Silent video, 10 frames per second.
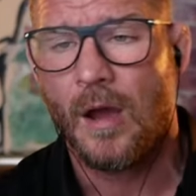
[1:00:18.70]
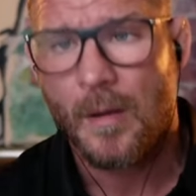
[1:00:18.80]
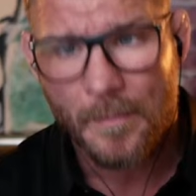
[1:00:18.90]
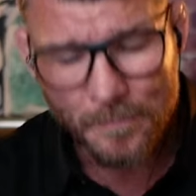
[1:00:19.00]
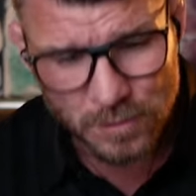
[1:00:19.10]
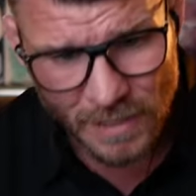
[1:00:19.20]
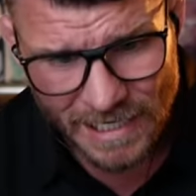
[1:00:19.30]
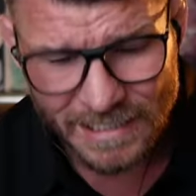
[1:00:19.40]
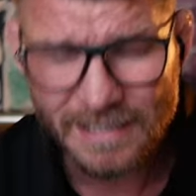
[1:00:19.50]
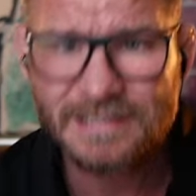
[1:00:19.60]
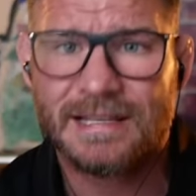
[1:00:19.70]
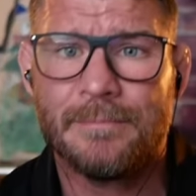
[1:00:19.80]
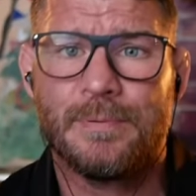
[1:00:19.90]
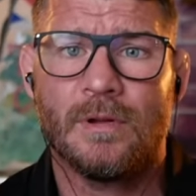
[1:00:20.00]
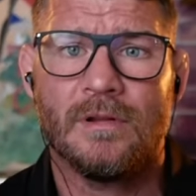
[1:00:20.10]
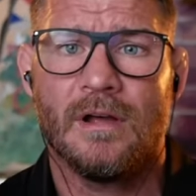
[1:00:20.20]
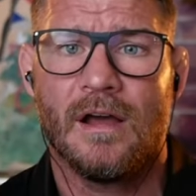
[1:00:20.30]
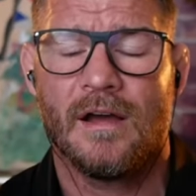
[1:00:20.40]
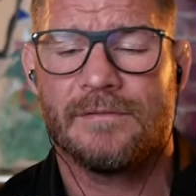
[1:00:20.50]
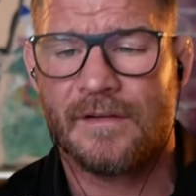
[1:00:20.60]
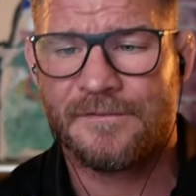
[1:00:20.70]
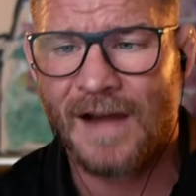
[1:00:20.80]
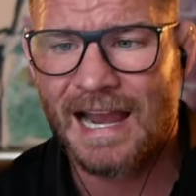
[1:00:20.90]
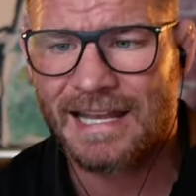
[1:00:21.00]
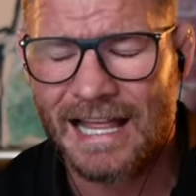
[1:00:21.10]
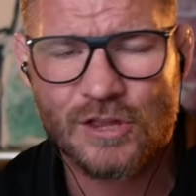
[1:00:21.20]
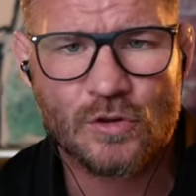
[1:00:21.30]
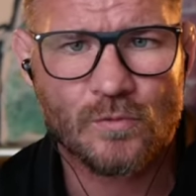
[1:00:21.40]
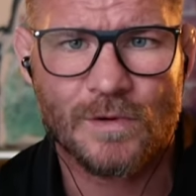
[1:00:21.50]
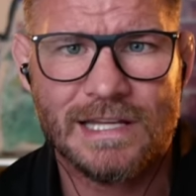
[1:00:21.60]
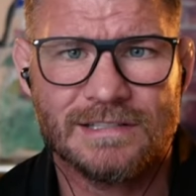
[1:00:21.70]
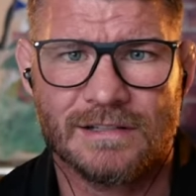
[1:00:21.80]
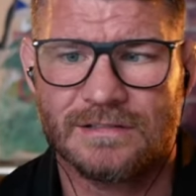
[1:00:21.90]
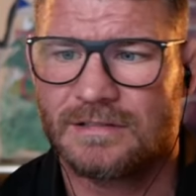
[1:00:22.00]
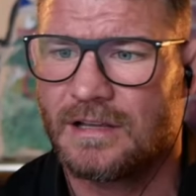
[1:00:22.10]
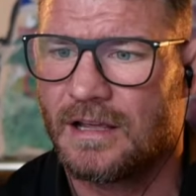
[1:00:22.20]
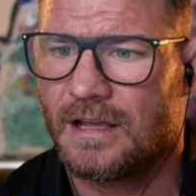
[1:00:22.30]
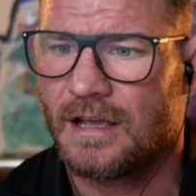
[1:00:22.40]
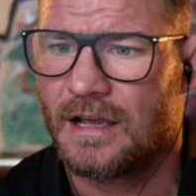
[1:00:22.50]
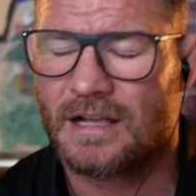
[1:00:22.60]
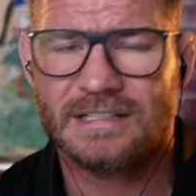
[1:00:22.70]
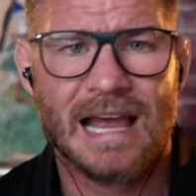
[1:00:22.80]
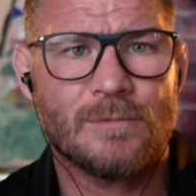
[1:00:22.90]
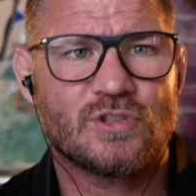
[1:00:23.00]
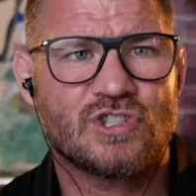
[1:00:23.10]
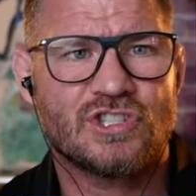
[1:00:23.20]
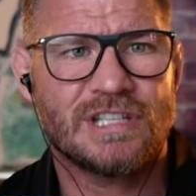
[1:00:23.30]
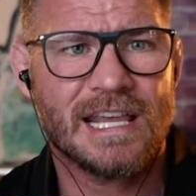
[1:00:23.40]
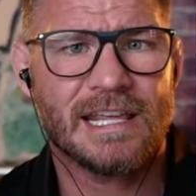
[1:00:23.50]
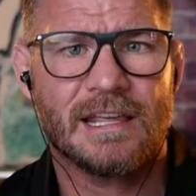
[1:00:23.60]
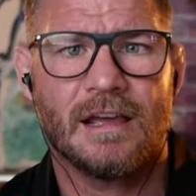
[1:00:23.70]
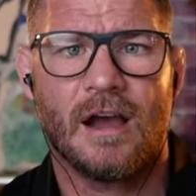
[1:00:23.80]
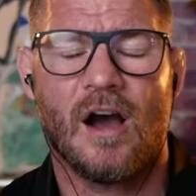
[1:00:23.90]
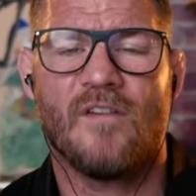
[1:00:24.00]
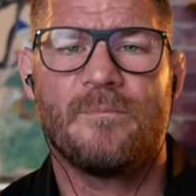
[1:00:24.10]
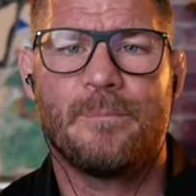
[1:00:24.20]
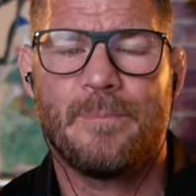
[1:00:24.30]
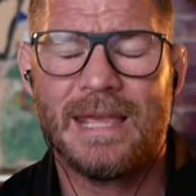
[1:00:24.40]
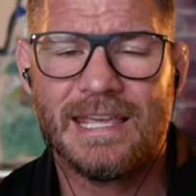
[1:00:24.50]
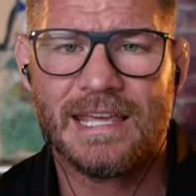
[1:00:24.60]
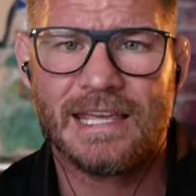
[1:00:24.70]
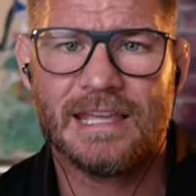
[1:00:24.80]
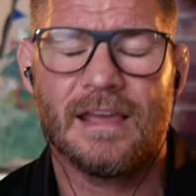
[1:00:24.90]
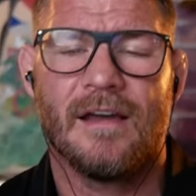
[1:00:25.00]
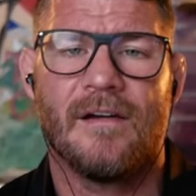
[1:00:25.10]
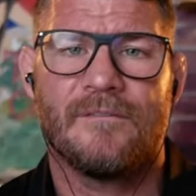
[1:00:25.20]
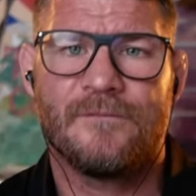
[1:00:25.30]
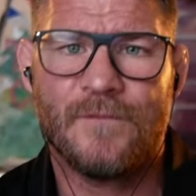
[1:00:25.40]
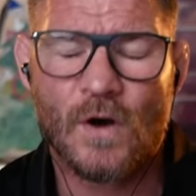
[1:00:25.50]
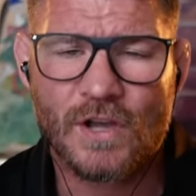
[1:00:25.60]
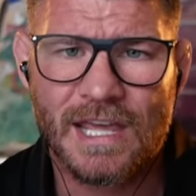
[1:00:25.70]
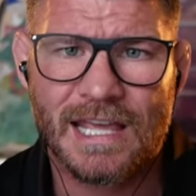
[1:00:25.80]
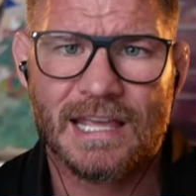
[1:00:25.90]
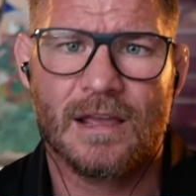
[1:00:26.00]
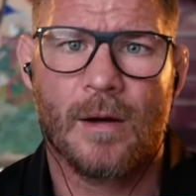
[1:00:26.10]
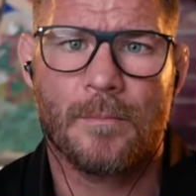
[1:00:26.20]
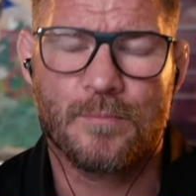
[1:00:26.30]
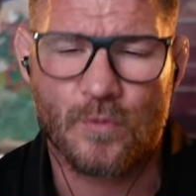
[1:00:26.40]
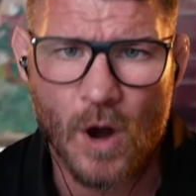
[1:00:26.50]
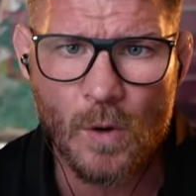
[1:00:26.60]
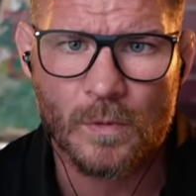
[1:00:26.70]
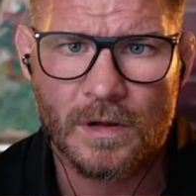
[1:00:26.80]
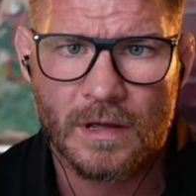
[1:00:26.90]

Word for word: plain and simple, for financial reasons. Because I was sick of being fucking broke.